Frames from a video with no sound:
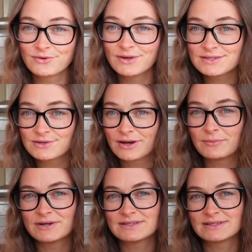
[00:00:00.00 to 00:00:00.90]
through
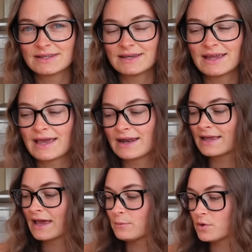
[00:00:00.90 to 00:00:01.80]
Instagram recently and I
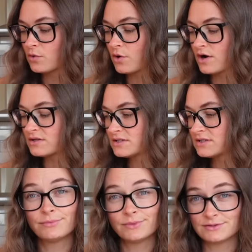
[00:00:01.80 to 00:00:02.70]
came
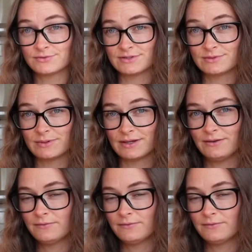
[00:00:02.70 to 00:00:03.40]
across this recipe.